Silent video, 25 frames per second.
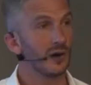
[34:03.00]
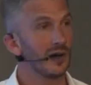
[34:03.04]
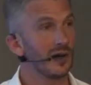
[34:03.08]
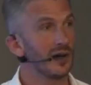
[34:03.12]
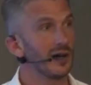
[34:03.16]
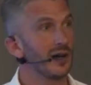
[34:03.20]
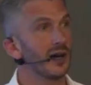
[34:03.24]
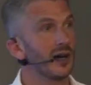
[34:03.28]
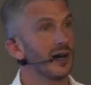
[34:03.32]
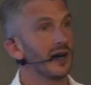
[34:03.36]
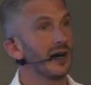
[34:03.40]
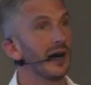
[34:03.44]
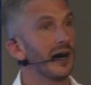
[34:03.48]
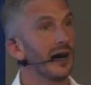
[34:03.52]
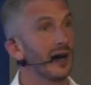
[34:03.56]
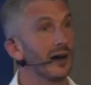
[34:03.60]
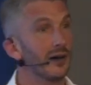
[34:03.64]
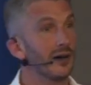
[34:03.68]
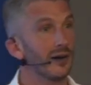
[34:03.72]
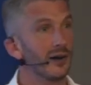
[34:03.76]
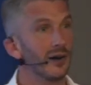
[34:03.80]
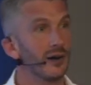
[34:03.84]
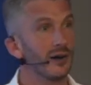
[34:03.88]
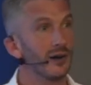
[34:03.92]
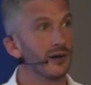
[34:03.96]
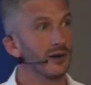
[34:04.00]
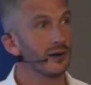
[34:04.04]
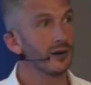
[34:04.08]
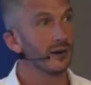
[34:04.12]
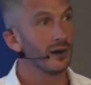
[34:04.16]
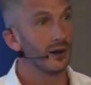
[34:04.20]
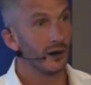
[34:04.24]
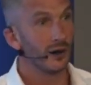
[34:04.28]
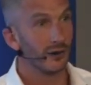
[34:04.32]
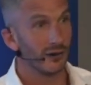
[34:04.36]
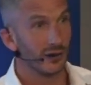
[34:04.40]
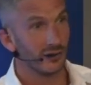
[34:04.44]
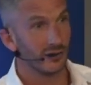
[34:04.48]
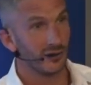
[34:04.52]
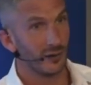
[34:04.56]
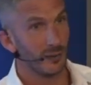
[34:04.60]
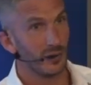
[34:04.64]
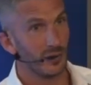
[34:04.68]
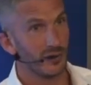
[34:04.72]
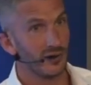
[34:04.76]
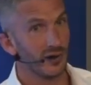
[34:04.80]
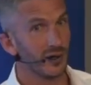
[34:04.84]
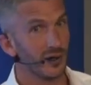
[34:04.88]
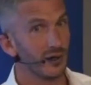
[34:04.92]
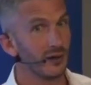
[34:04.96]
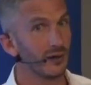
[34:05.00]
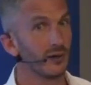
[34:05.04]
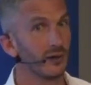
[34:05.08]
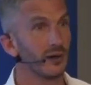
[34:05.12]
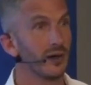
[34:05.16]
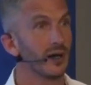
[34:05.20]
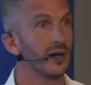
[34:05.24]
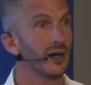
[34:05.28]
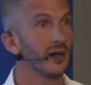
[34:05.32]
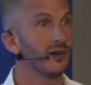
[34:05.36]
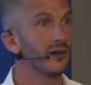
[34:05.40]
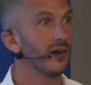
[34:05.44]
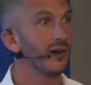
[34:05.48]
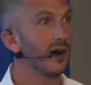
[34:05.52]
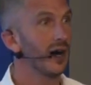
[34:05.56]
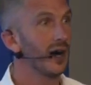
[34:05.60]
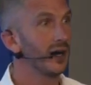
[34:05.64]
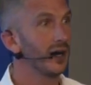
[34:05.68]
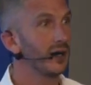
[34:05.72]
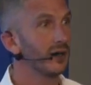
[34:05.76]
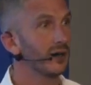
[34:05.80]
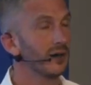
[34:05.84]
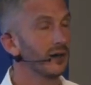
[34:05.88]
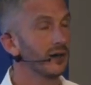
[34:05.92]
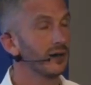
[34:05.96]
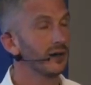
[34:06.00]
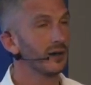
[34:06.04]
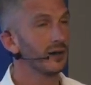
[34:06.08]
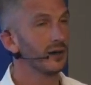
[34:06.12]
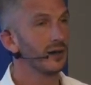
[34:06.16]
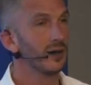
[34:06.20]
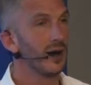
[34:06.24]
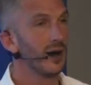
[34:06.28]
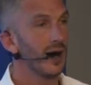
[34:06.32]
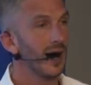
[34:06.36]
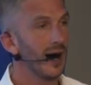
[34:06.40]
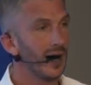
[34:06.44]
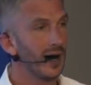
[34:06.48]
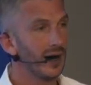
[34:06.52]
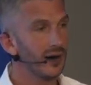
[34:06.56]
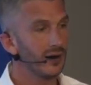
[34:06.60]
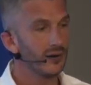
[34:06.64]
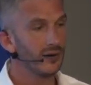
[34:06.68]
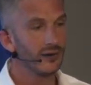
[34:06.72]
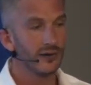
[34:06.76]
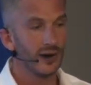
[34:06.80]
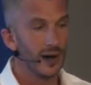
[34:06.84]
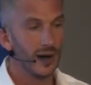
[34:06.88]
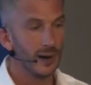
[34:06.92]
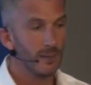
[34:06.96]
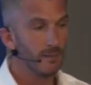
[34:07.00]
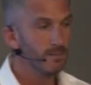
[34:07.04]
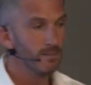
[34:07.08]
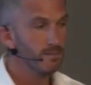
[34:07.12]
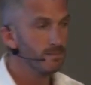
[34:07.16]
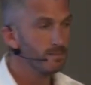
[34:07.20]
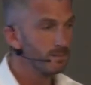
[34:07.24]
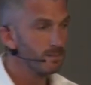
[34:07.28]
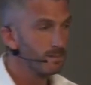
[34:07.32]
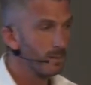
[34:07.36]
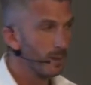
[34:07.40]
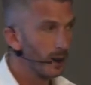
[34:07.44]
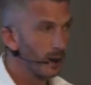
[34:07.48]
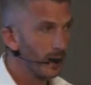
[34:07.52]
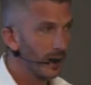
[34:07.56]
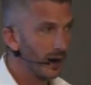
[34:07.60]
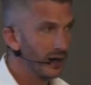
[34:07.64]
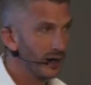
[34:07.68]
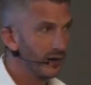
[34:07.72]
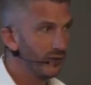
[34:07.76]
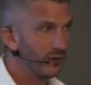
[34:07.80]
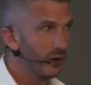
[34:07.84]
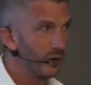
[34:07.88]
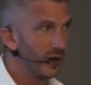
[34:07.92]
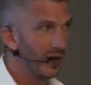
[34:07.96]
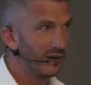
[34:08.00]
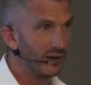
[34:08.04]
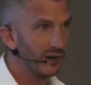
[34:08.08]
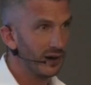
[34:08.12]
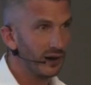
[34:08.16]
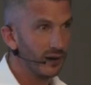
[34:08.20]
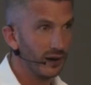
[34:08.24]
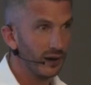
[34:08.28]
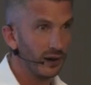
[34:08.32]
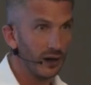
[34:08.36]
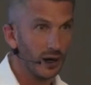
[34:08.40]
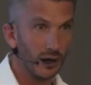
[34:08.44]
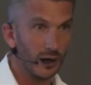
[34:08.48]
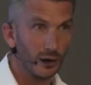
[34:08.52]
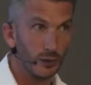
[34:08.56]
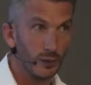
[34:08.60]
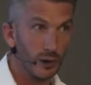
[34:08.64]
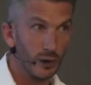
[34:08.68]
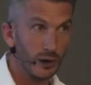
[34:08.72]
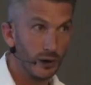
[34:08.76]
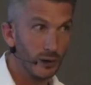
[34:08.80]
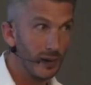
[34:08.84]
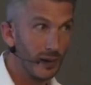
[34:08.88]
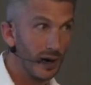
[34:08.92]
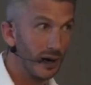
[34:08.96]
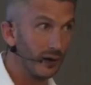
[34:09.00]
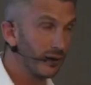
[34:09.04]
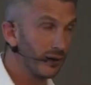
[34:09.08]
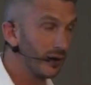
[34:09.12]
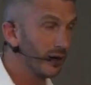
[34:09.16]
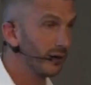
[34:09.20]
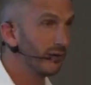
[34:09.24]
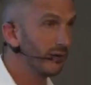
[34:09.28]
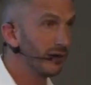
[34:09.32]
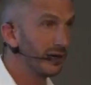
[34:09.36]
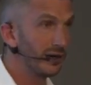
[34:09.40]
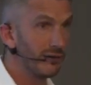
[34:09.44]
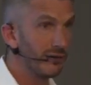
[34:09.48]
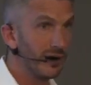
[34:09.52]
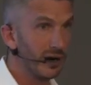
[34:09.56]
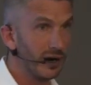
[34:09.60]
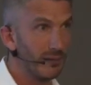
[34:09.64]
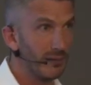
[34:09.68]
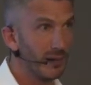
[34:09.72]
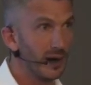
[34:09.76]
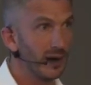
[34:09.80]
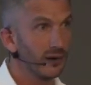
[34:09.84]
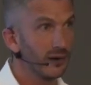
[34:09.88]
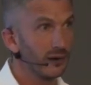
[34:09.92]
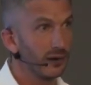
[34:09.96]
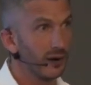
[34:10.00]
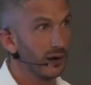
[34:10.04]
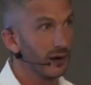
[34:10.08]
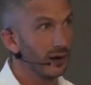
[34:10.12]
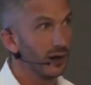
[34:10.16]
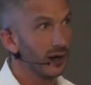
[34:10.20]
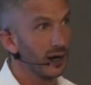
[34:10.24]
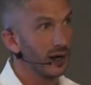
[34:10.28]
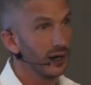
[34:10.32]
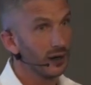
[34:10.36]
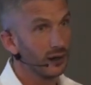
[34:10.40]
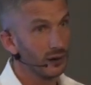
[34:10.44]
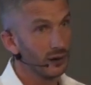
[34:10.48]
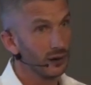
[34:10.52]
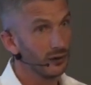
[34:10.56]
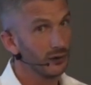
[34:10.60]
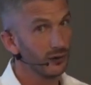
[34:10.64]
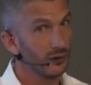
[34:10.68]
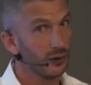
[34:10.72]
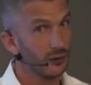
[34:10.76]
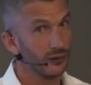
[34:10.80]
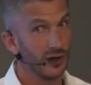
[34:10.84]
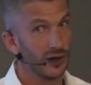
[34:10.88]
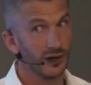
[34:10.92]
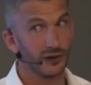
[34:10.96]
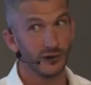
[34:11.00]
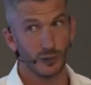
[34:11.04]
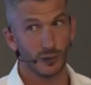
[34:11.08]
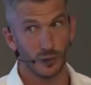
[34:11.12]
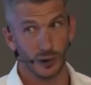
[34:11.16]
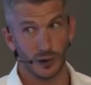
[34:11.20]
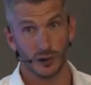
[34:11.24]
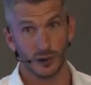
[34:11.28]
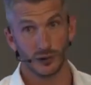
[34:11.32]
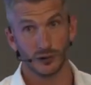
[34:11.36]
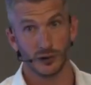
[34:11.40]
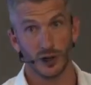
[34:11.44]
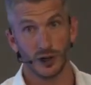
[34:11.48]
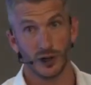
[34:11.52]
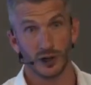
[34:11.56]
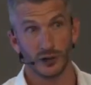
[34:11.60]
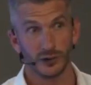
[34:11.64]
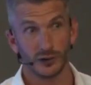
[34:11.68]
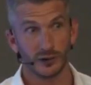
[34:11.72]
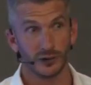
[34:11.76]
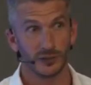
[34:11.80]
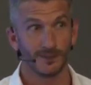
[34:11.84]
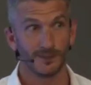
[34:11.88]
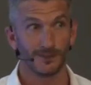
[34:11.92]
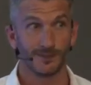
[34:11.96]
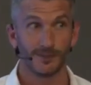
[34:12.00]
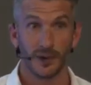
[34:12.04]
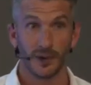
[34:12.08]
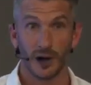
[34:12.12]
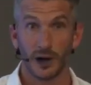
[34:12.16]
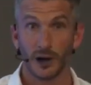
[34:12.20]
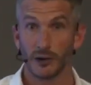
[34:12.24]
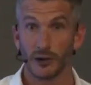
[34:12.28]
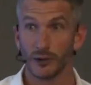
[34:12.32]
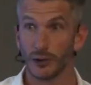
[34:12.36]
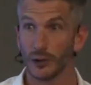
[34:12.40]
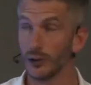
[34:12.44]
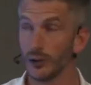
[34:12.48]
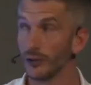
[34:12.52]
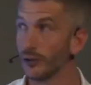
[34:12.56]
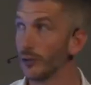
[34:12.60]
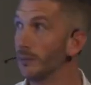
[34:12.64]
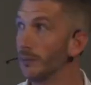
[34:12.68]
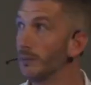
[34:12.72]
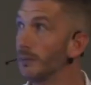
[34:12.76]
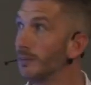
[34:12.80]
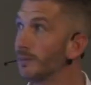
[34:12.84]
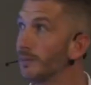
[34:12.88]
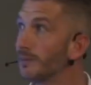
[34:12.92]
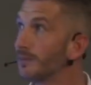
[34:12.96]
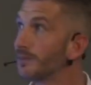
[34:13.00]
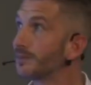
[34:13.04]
Clinic in London are exhibiting here today. And if you have anything going on with your mouth, I really recommend going getting a consultation with those guys. They are awesome.